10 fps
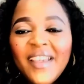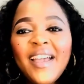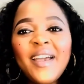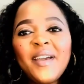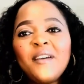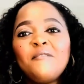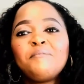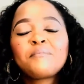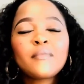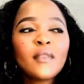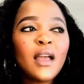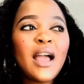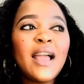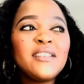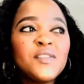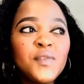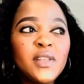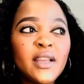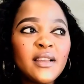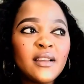I just feel
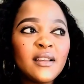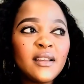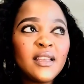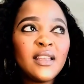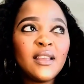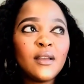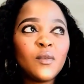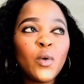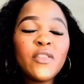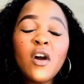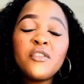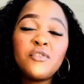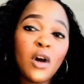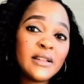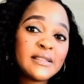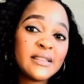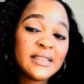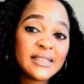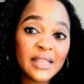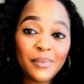like whether or not
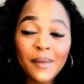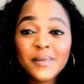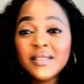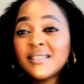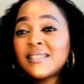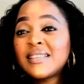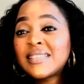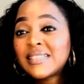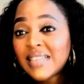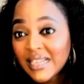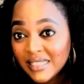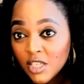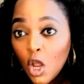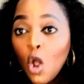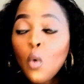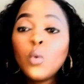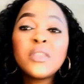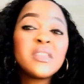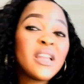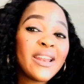this is a publicity stunt
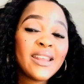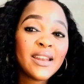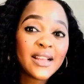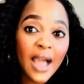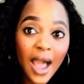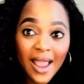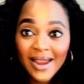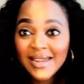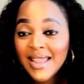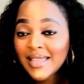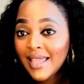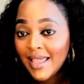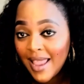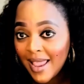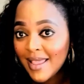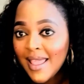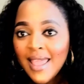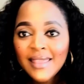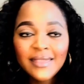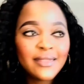with Nadia Nakai and AKA,
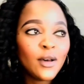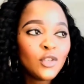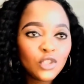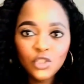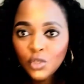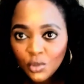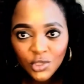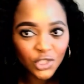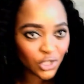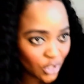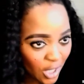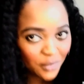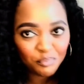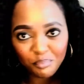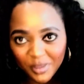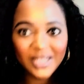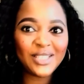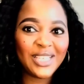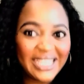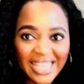those two should not be
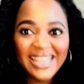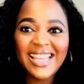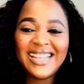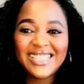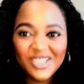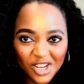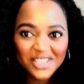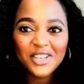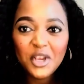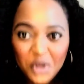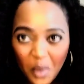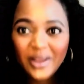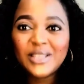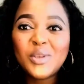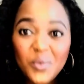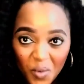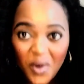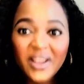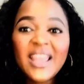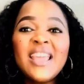together. It's not going to
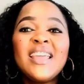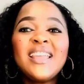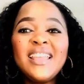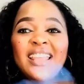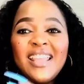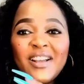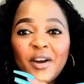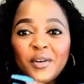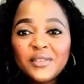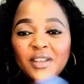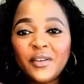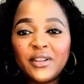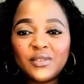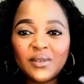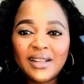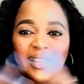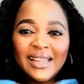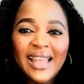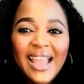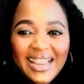work. Egos are going to
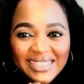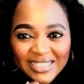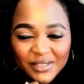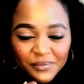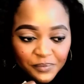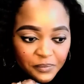clash.